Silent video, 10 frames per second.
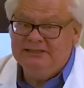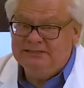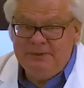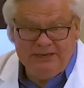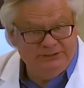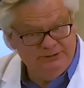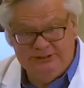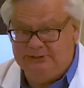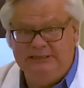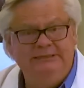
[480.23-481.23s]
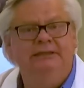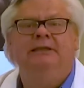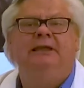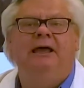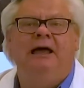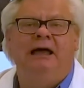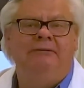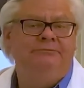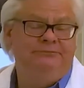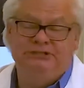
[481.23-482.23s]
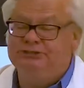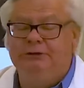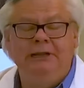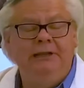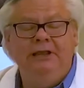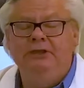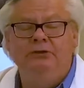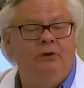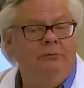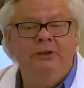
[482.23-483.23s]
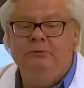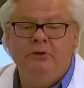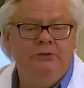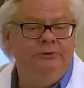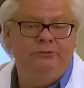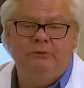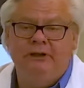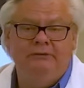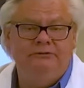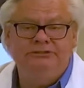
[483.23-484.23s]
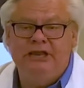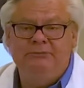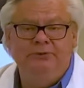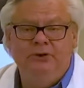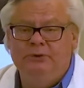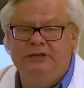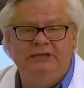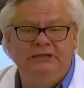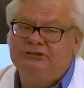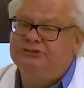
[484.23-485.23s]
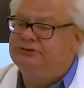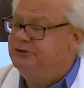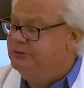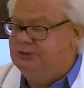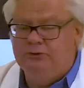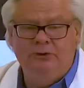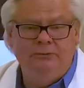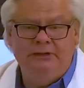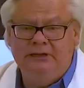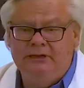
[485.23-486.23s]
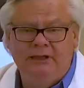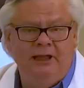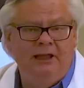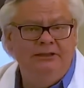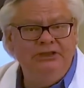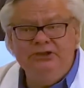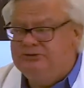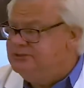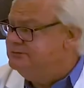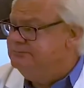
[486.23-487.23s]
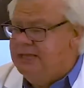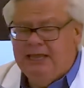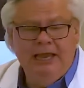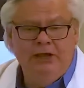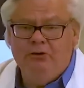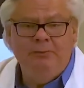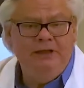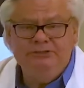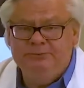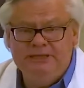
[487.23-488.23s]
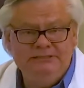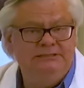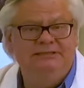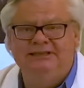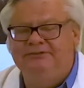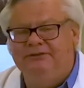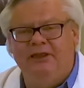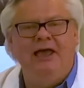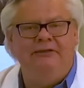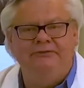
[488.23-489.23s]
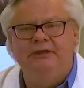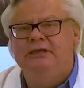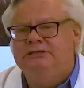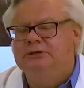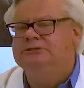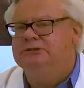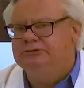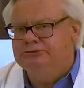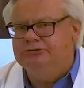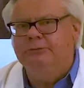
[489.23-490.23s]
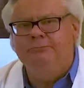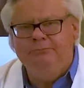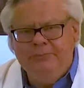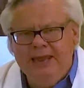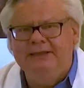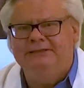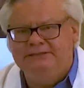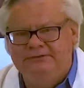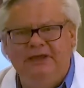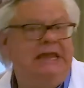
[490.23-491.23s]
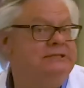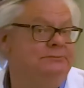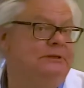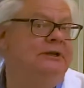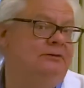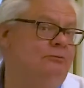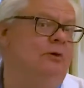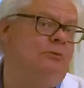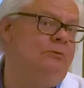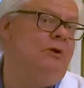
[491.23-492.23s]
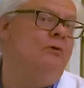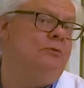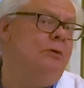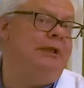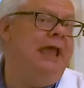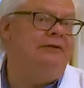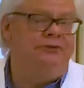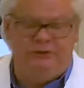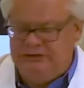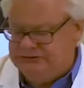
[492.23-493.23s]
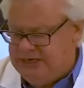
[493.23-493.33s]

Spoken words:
special to it. Just treat it like you normally would with whatever shampoo and conditioner you would normally use, and go about your business and live your life. So it's a tremendous advancement of over what we had a few years